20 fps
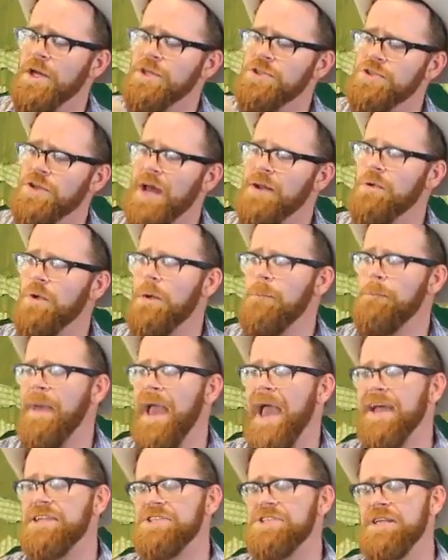trying to
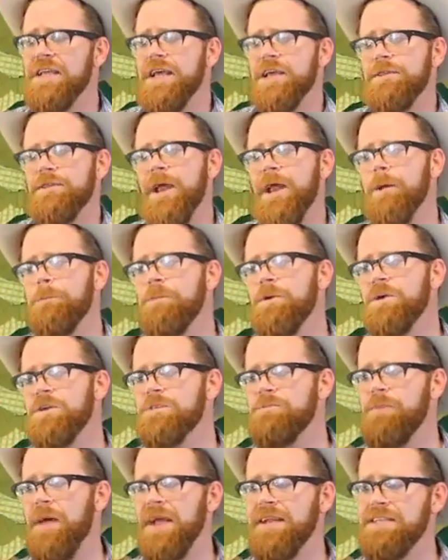imagine their
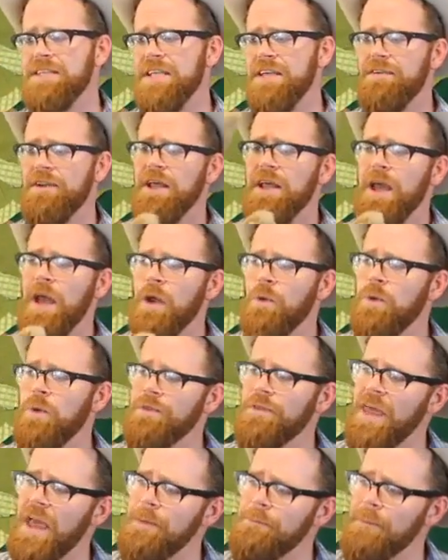perspective and
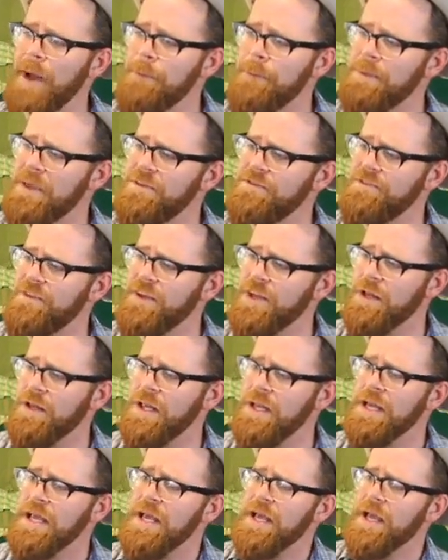what they might be
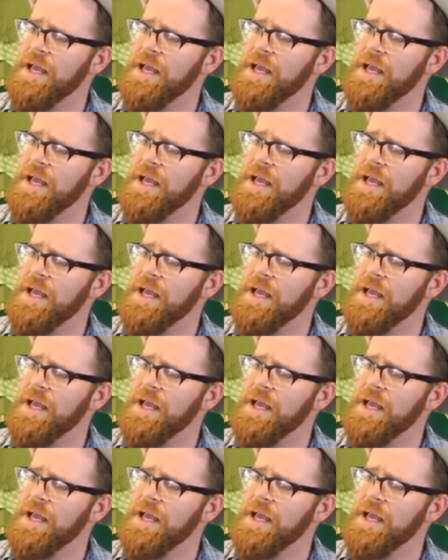feeling,